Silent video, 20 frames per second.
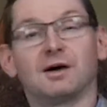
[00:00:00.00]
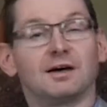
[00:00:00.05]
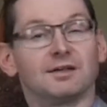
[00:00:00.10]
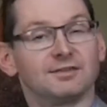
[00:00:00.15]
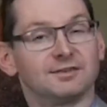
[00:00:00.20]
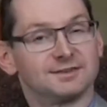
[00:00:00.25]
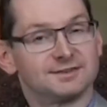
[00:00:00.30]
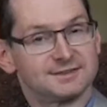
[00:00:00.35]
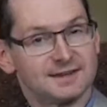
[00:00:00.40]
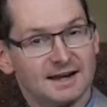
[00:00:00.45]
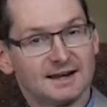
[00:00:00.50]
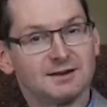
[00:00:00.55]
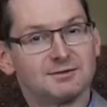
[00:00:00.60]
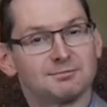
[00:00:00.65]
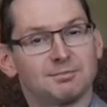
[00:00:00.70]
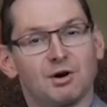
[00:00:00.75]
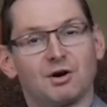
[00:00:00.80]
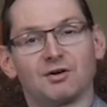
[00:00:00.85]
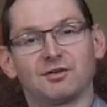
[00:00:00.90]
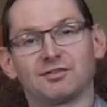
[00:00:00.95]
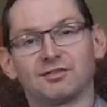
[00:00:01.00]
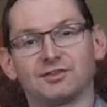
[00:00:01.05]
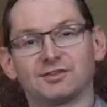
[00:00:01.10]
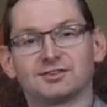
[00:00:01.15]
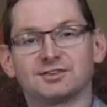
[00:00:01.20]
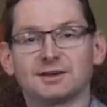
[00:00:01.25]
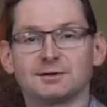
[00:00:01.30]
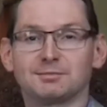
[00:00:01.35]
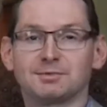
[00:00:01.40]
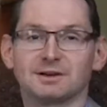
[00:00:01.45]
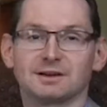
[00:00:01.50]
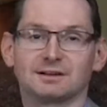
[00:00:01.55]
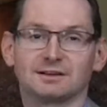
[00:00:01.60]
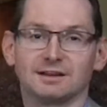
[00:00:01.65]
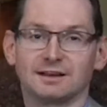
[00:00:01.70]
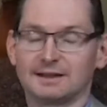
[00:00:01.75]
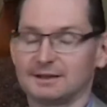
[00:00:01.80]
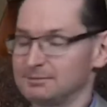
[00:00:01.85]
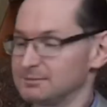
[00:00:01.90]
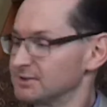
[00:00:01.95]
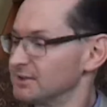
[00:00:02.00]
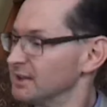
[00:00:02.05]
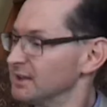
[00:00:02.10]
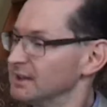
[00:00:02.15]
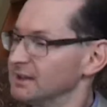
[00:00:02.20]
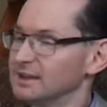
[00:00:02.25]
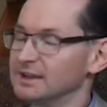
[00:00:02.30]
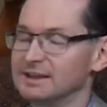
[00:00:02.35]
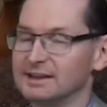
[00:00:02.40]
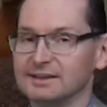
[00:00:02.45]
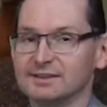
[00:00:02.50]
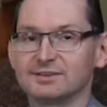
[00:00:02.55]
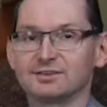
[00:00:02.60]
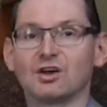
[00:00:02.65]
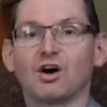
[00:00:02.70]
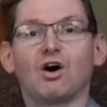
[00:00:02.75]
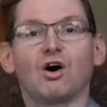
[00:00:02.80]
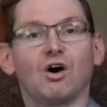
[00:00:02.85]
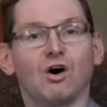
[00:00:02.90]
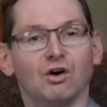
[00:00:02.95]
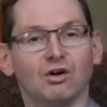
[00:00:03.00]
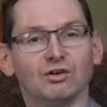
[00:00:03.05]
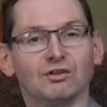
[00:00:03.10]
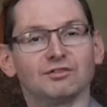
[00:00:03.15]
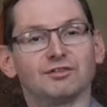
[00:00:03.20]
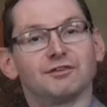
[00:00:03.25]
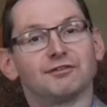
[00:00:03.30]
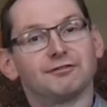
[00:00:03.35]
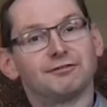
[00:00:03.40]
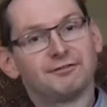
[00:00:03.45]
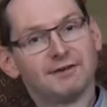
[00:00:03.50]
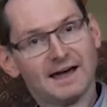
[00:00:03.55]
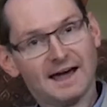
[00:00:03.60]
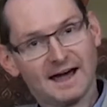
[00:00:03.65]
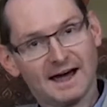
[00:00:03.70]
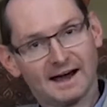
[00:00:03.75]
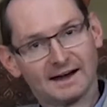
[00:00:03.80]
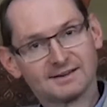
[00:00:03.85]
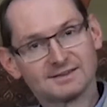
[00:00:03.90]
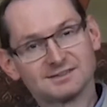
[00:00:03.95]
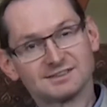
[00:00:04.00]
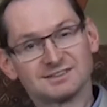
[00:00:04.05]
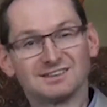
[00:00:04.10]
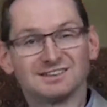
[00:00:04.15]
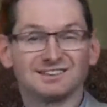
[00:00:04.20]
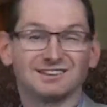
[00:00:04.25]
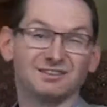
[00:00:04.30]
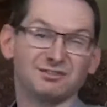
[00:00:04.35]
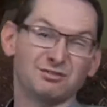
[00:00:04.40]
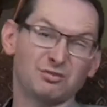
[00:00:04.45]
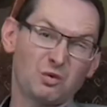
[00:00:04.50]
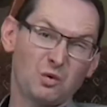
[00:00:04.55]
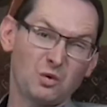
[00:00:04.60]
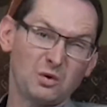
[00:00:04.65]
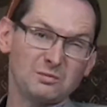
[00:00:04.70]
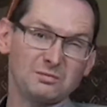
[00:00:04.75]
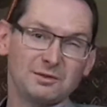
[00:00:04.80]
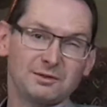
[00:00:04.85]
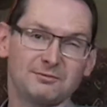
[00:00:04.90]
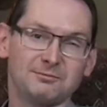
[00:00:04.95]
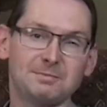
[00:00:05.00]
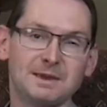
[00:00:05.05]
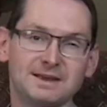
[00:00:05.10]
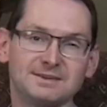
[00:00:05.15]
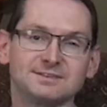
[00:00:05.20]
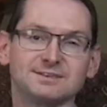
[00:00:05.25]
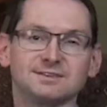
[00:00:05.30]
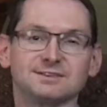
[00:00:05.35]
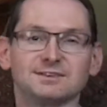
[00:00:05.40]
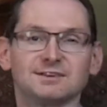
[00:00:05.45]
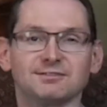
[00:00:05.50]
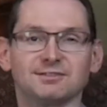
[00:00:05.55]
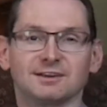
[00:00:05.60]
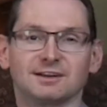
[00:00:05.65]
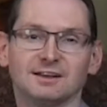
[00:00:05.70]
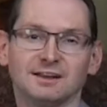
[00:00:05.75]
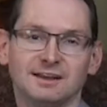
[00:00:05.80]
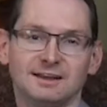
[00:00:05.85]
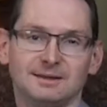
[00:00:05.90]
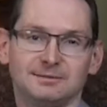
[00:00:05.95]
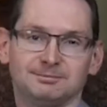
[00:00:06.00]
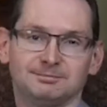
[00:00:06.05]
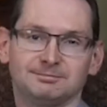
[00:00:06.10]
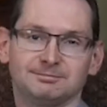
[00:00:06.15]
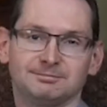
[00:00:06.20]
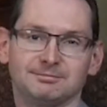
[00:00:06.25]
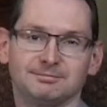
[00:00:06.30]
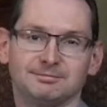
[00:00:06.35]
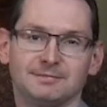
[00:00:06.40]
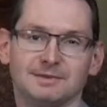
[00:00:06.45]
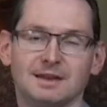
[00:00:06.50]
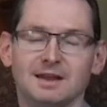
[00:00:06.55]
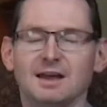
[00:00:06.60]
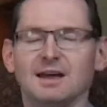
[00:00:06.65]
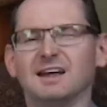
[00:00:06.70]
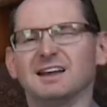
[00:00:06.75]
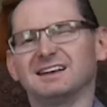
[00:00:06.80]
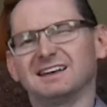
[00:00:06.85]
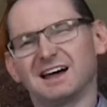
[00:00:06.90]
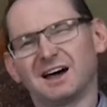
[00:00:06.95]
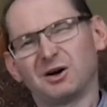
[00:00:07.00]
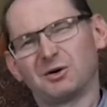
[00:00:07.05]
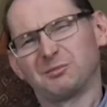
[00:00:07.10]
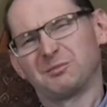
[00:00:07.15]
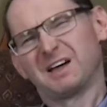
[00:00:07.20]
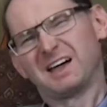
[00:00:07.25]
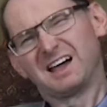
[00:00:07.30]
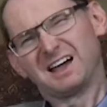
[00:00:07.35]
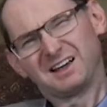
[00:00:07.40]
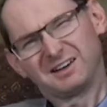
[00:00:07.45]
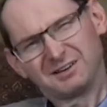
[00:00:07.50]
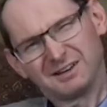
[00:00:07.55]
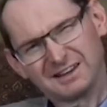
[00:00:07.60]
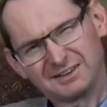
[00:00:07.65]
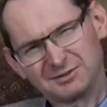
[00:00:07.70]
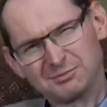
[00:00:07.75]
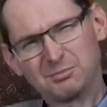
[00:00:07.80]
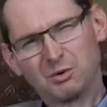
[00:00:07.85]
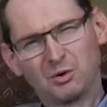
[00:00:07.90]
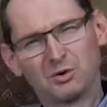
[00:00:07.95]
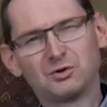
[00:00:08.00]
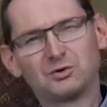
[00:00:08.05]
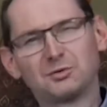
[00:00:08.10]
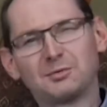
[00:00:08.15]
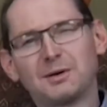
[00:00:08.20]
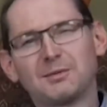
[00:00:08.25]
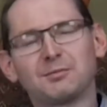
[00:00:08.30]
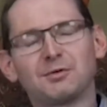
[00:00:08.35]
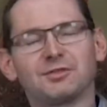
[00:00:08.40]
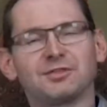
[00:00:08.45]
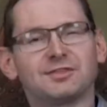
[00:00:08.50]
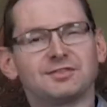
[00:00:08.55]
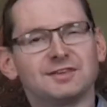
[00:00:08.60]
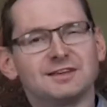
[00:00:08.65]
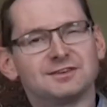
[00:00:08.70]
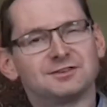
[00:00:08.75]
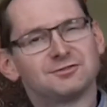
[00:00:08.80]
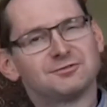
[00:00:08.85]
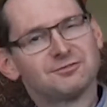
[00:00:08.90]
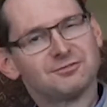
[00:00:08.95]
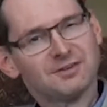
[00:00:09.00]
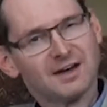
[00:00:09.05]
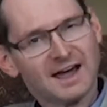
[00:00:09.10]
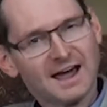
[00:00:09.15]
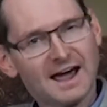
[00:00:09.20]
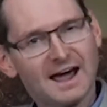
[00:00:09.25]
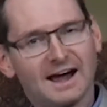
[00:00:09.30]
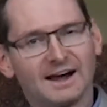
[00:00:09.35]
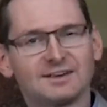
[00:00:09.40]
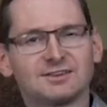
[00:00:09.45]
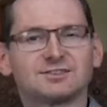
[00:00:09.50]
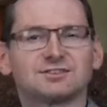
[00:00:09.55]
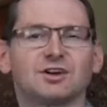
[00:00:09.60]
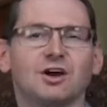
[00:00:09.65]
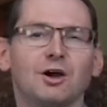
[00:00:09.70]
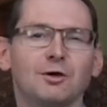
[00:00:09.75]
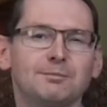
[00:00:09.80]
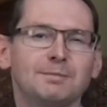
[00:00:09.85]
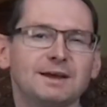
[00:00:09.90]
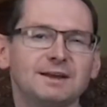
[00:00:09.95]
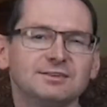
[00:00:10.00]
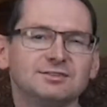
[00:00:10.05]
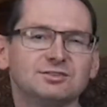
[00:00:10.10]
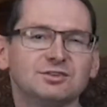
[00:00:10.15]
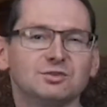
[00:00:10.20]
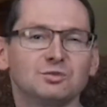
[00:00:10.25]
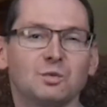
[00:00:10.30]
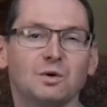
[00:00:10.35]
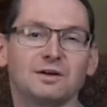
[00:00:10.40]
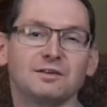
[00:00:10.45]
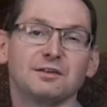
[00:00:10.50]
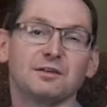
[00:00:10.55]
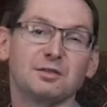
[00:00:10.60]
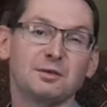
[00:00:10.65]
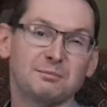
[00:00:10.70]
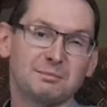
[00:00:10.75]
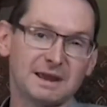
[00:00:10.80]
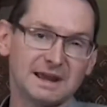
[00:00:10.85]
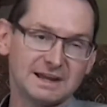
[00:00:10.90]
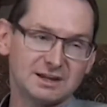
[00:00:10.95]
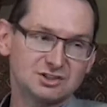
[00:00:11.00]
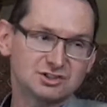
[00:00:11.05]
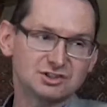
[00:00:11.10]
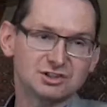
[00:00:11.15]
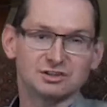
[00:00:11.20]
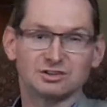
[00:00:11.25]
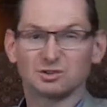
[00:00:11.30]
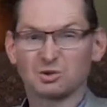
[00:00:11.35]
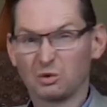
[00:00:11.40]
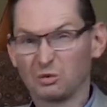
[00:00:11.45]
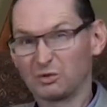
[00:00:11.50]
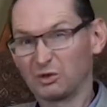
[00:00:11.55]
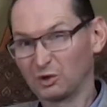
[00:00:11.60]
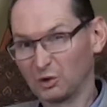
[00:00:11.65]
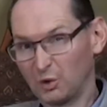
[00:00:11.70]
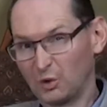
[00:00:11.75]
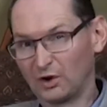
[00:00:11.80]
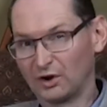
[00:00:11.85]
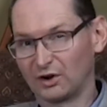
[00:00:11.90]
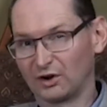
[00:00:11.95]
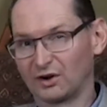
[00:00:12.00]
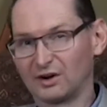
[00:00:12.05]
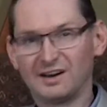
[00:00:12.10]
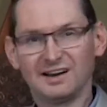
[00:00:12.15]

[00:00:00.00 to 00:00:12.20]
the second part of the statement of claims is all of the facts that form the basis of the claim. Now, it's important to remember that these facts are based on what the patient told the lawyer